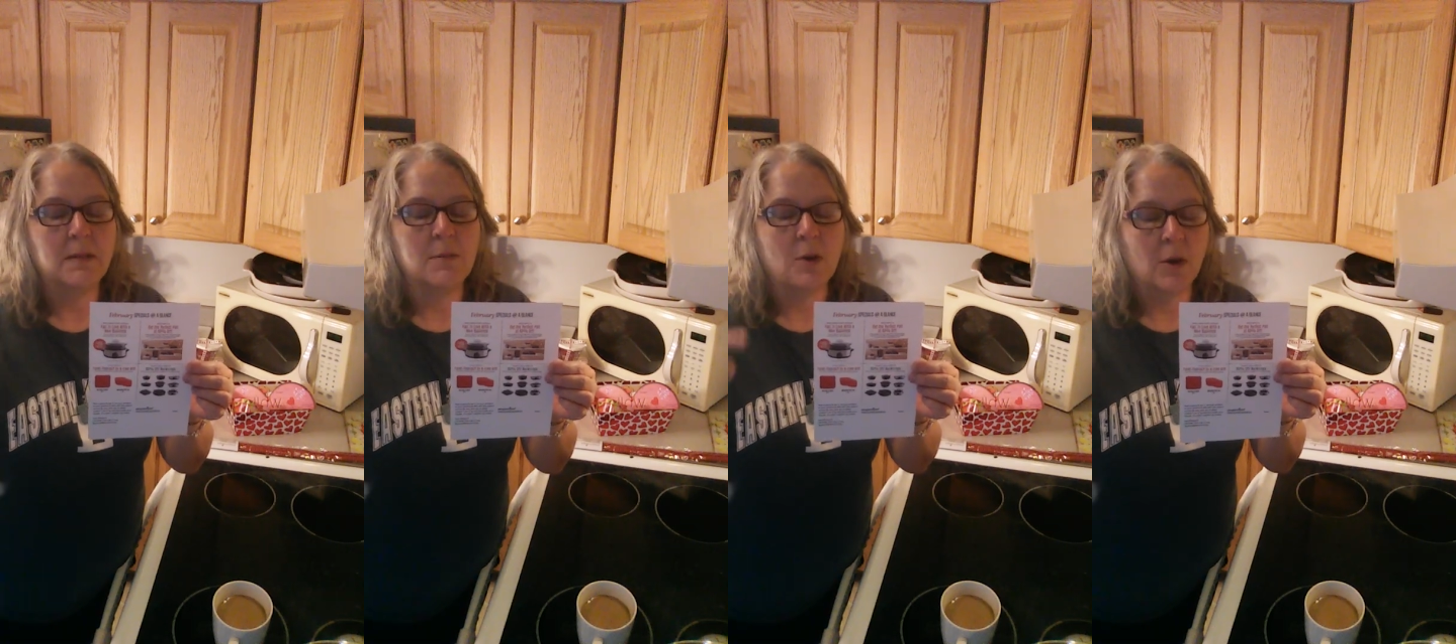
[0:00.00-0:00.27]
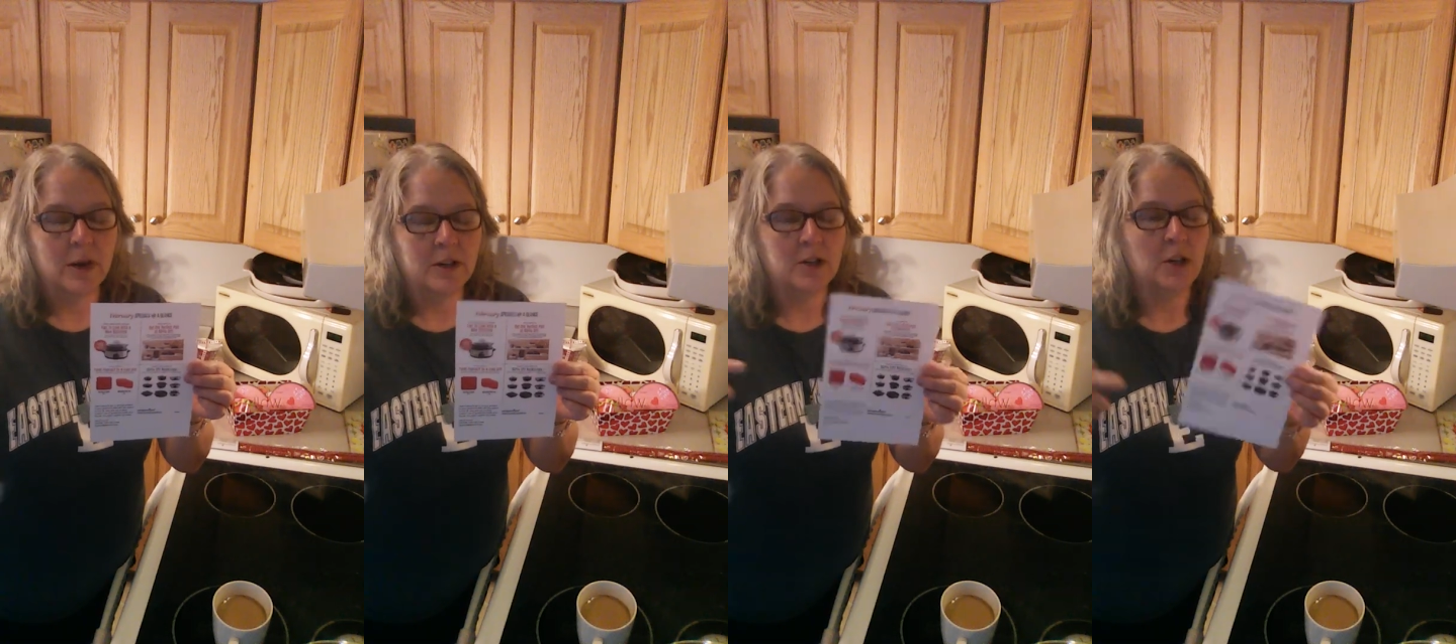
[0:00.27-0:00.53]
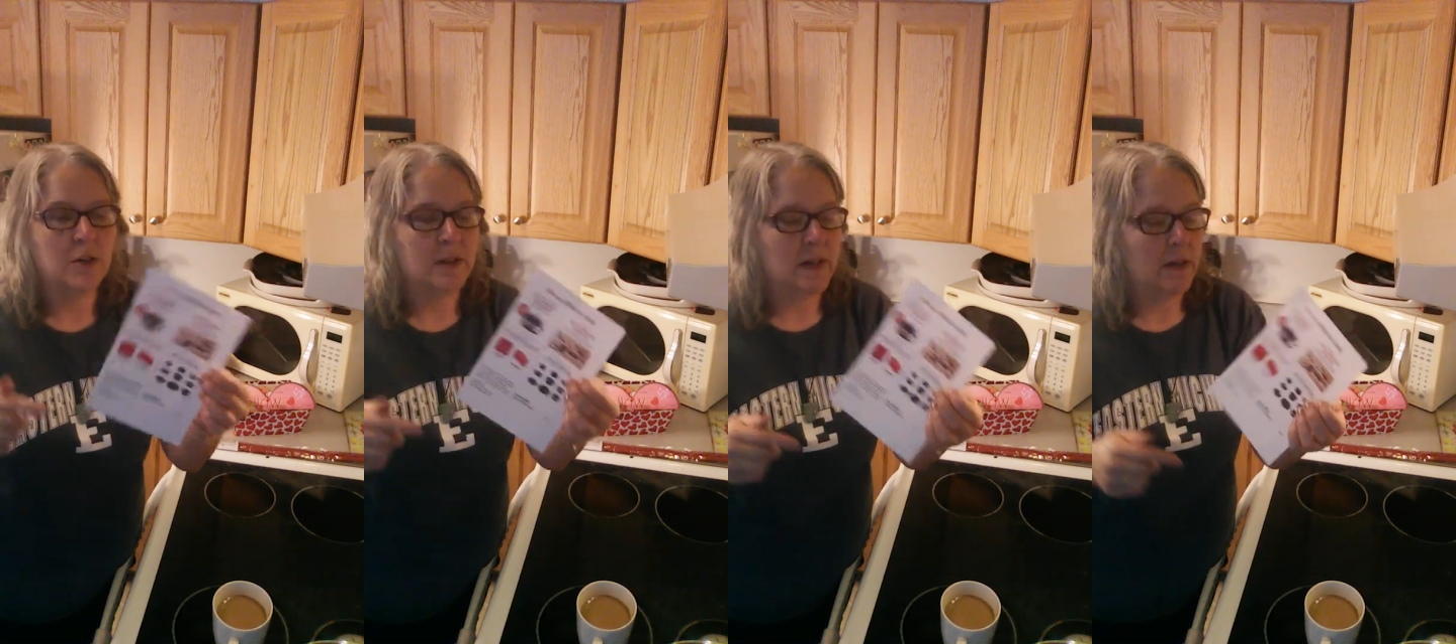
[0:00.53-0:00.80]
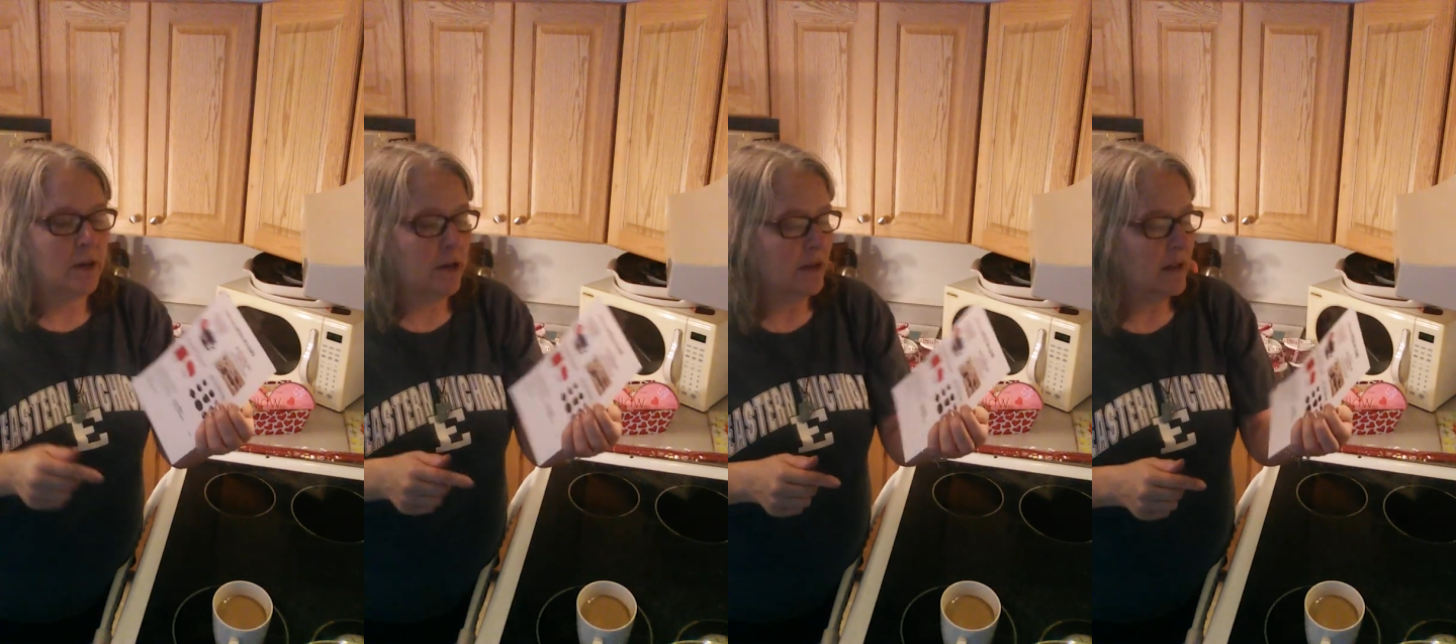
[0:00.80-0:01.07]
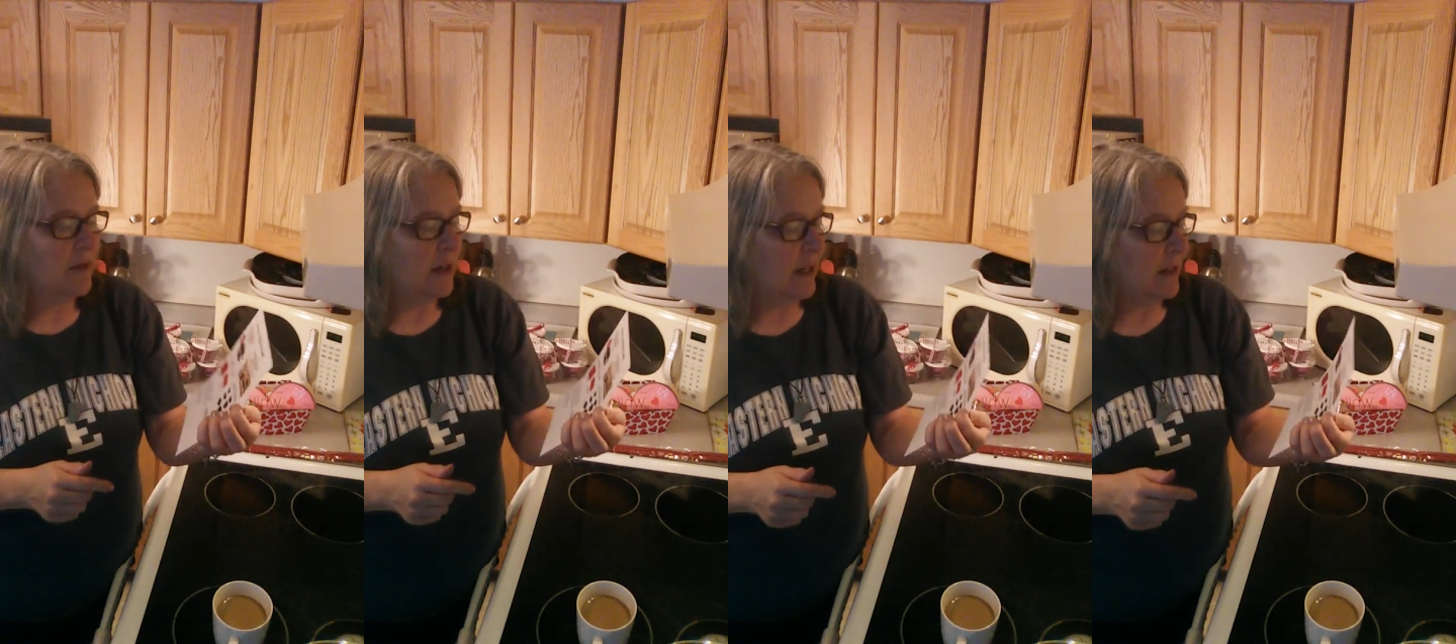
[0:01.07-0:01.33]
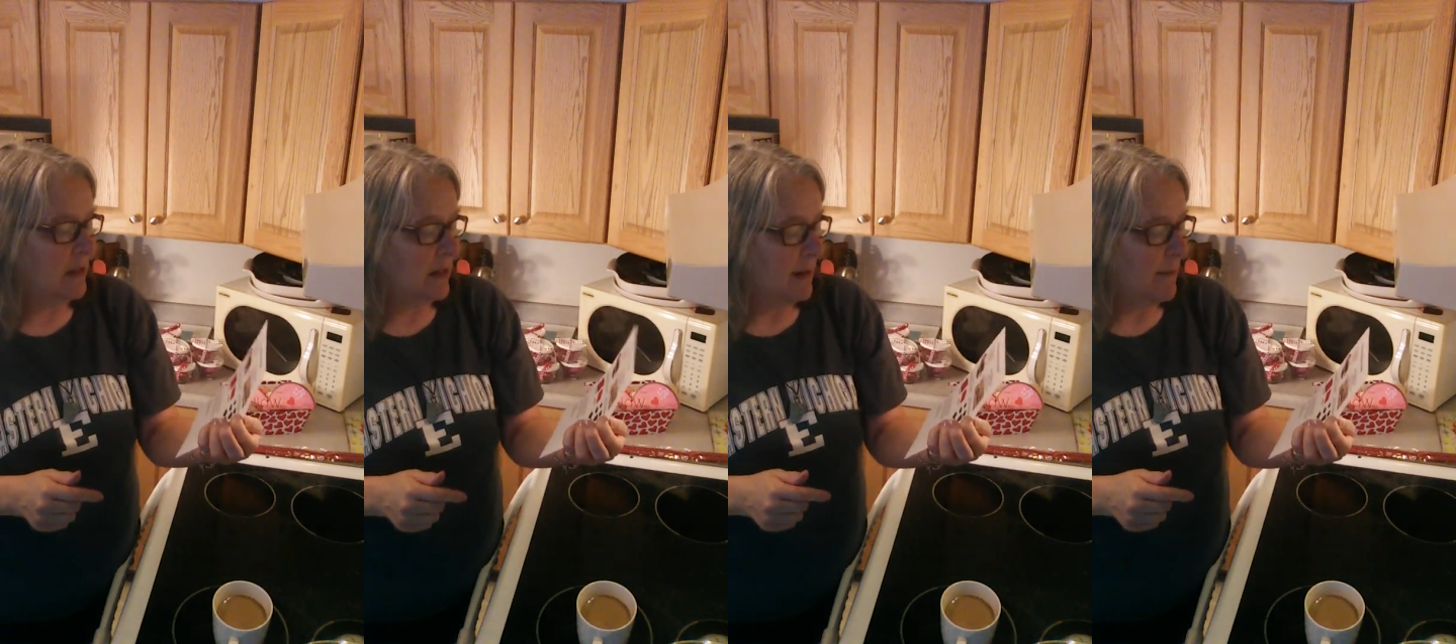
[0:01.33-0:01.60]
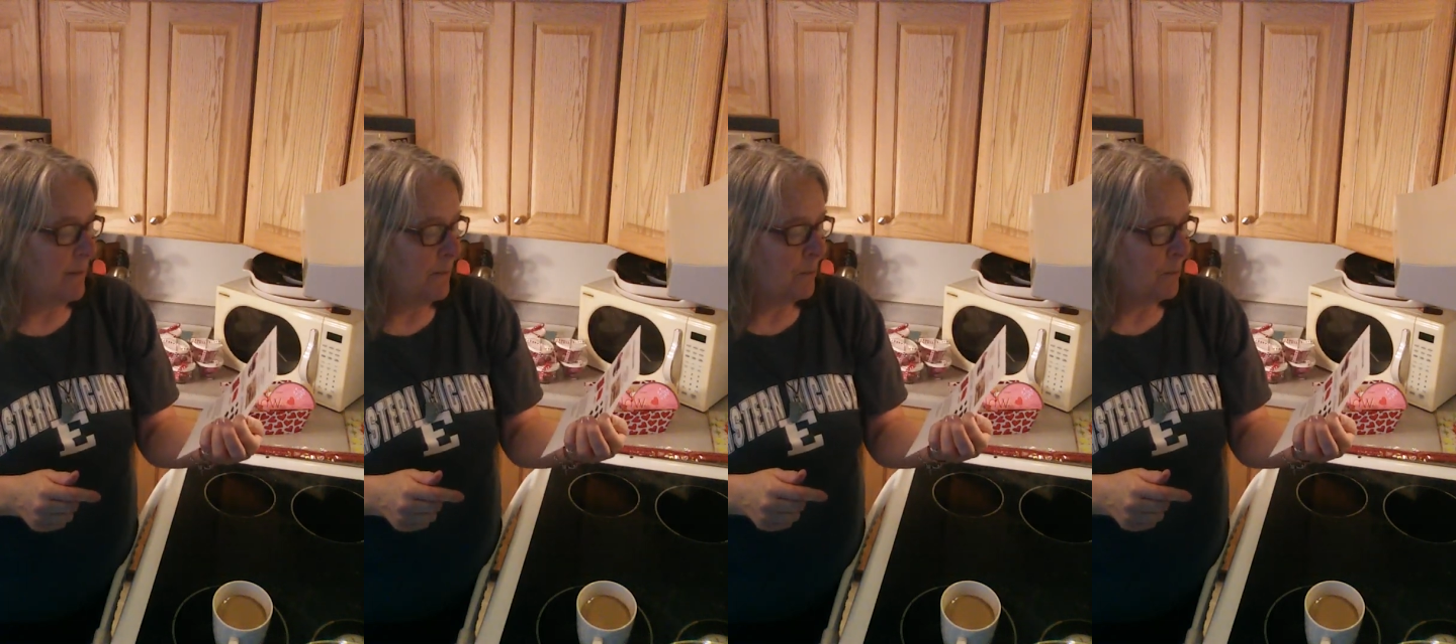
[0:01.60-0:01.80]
the more it shows in news feeds.